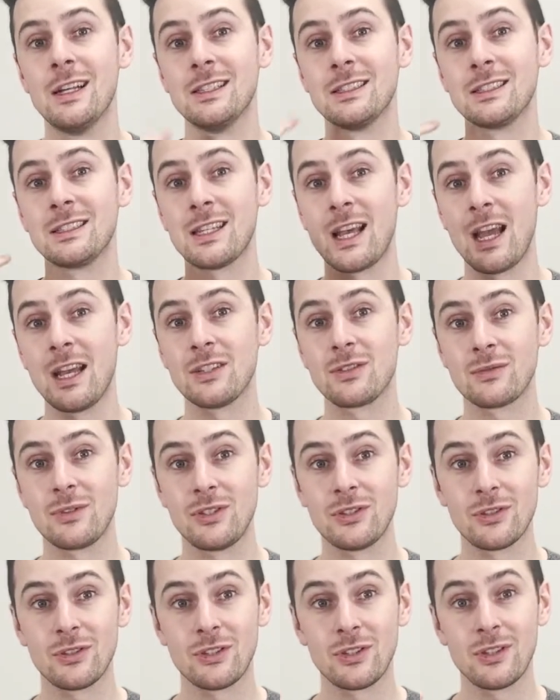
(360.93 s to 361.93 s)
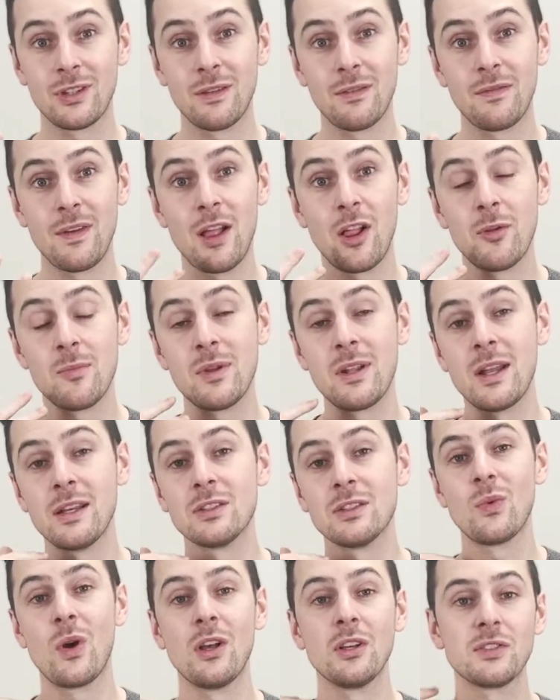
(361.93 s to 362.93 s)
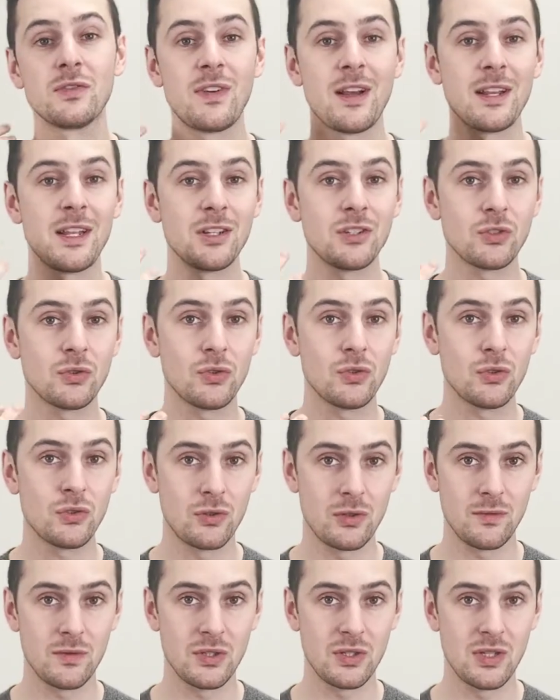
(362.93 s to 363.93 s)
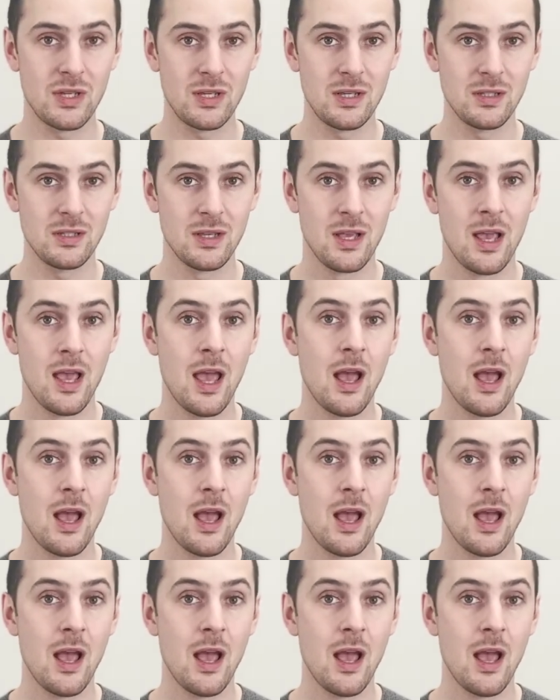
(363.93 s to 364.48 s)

science research and development, well as financial services.